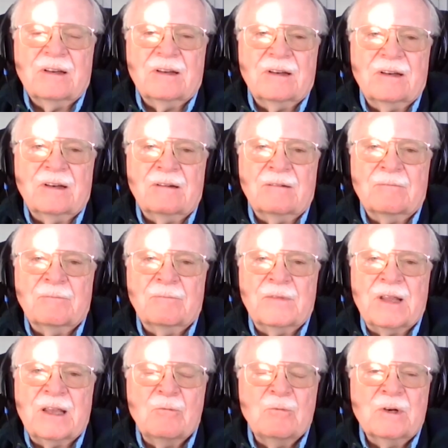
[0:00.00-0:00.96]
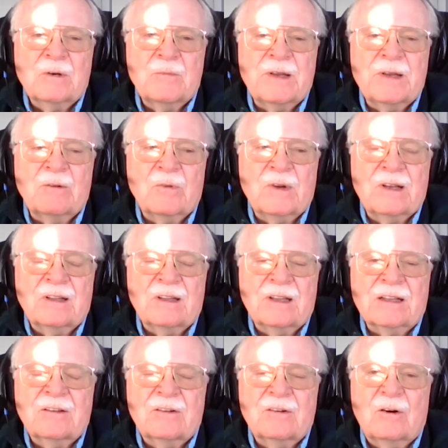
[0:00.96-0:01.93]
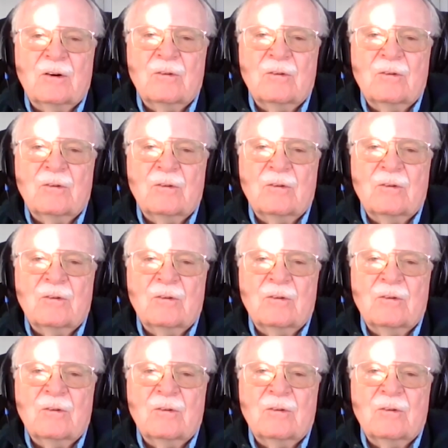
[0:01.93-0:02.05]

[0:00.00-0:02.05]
he would have been reelected